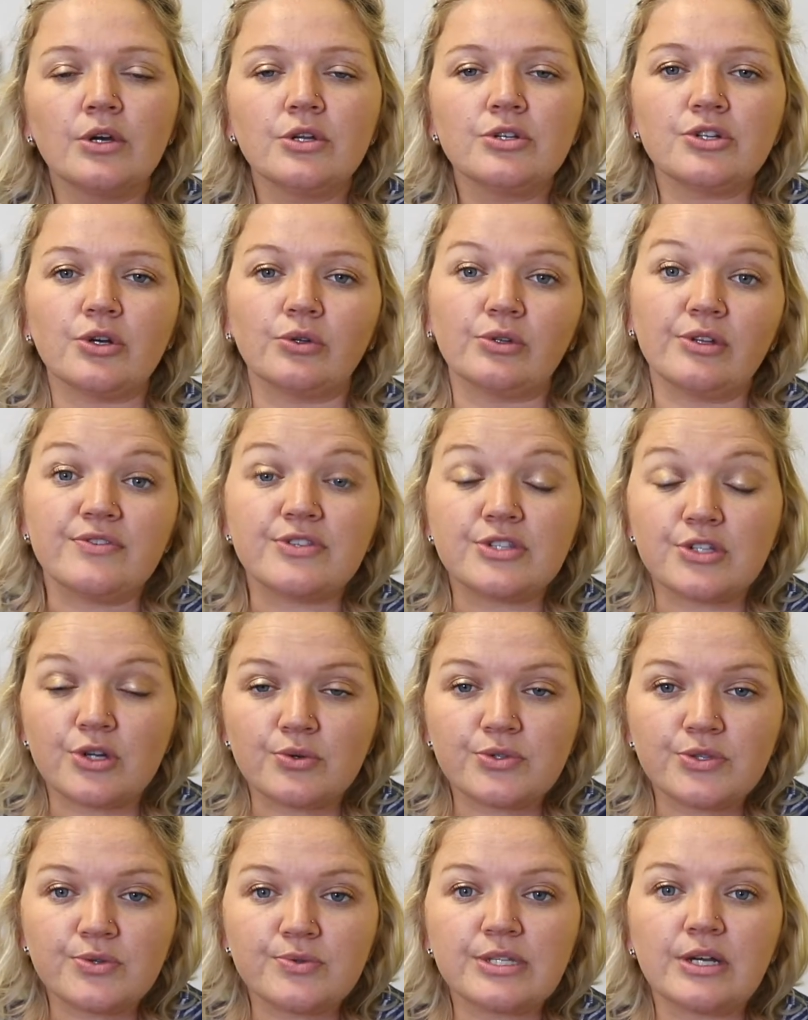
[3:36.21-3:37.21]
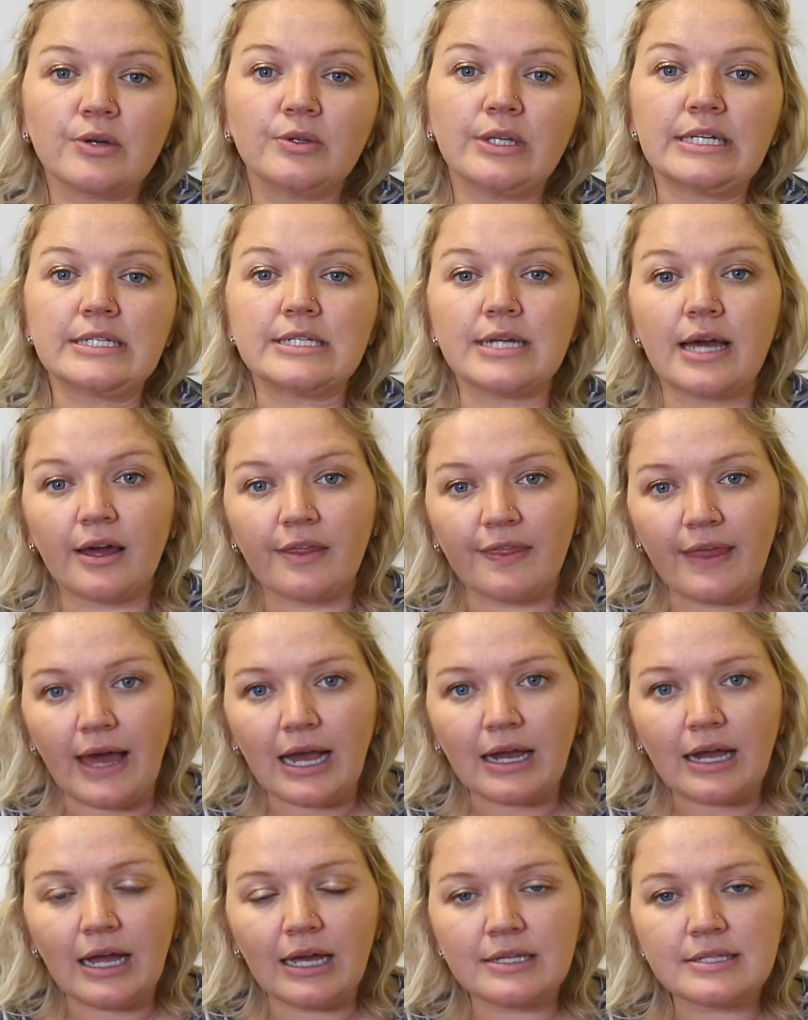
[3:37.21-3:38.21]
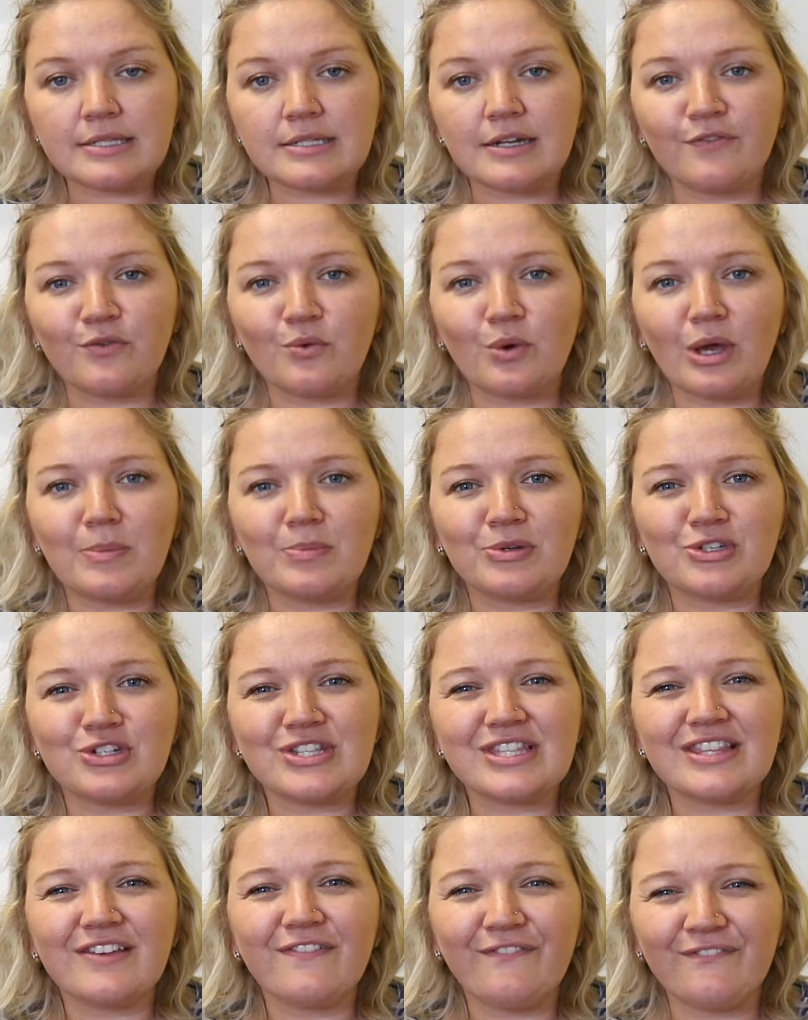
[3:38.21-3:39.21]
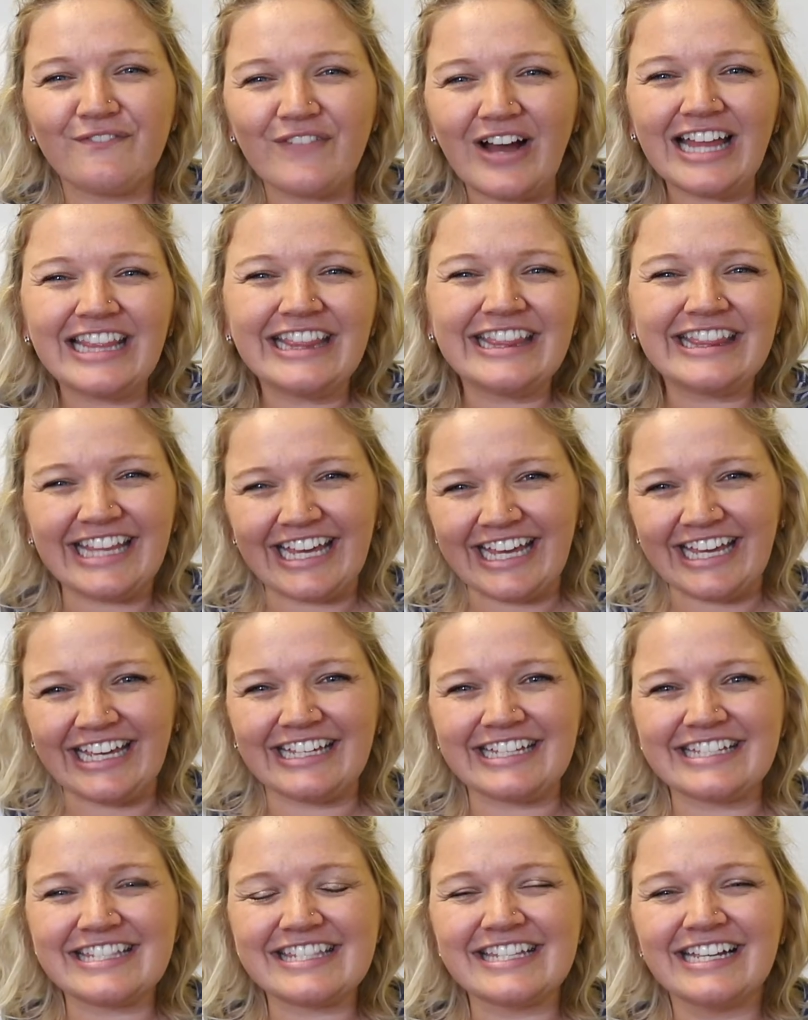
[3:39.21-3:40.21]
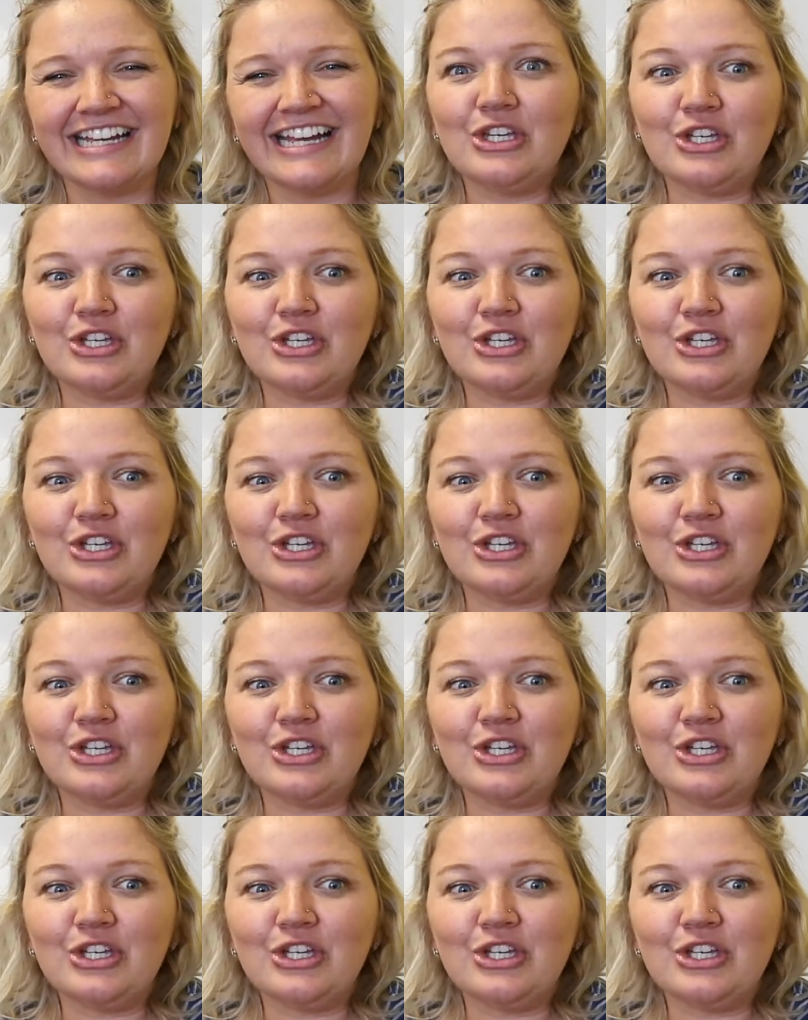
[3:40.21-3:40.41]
don't leave snowsuits out, like tuck that kind of stuff away, but just the fun things.